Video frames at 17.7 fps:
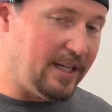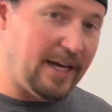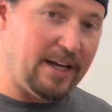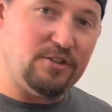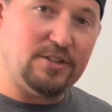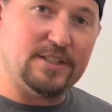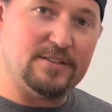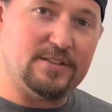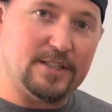as you
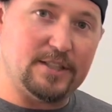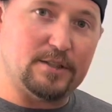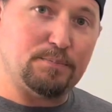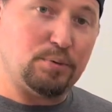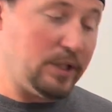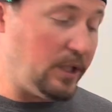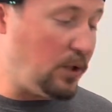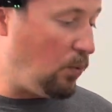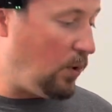can see, it's
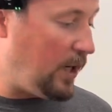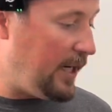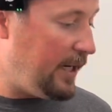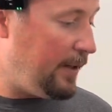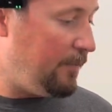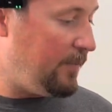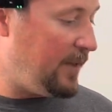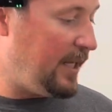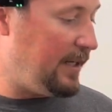pretty quiet
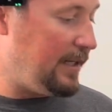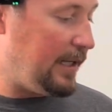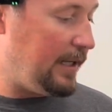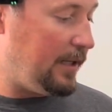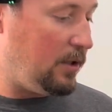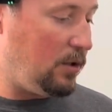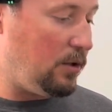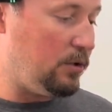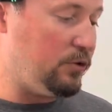and not at
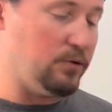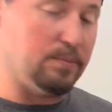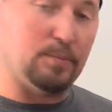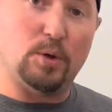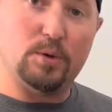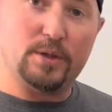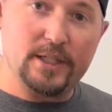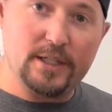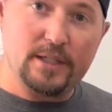all
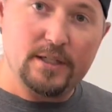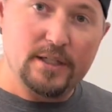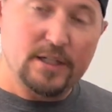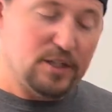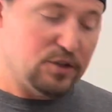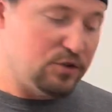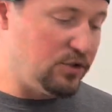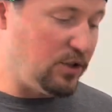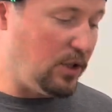smoky.
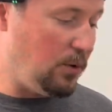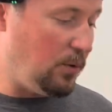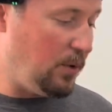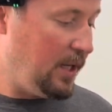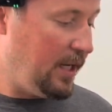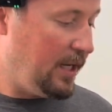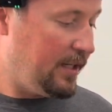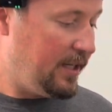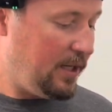So
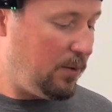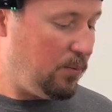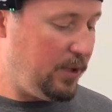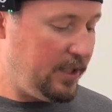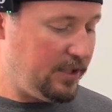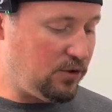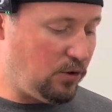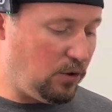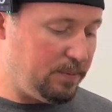can't wait
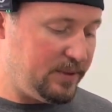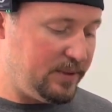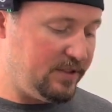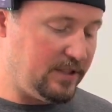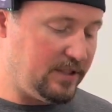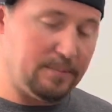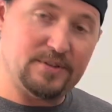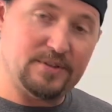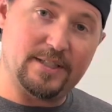to open this
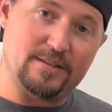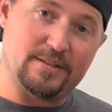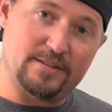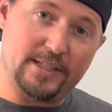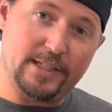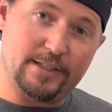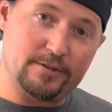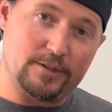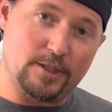up and see how the
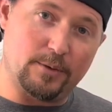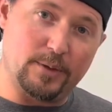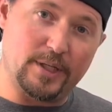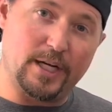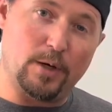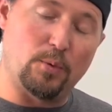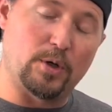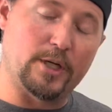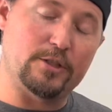steak's going,
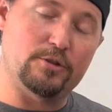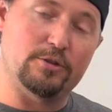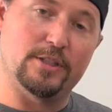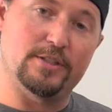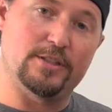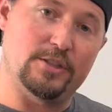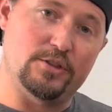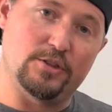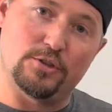and we're going to
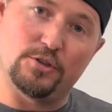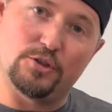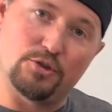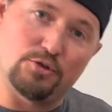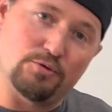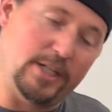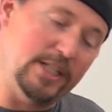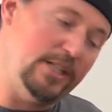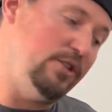transition
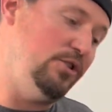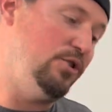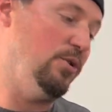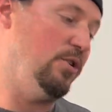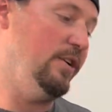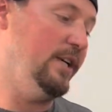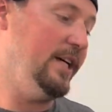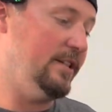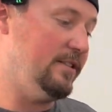straight into our
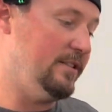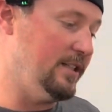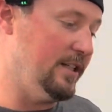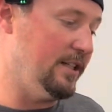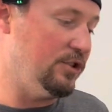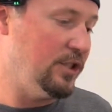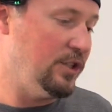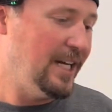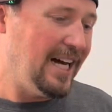next
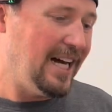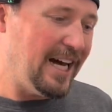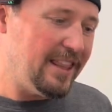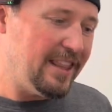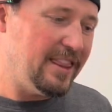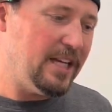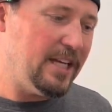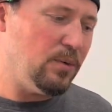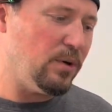dish. I
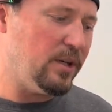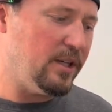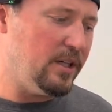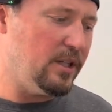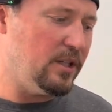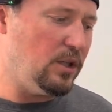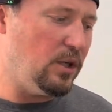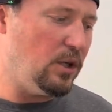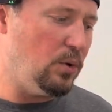think we're going to
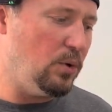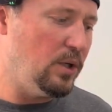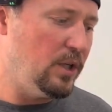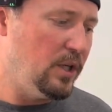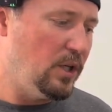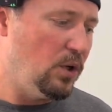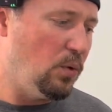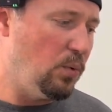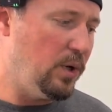go
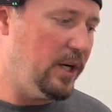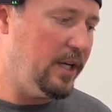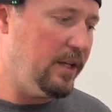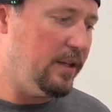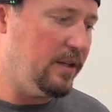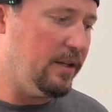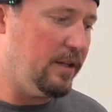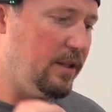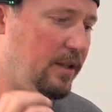with
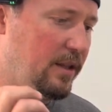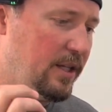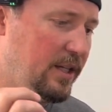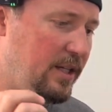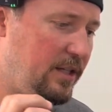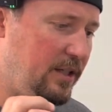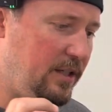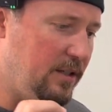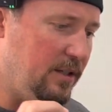
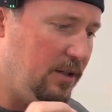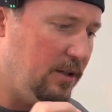the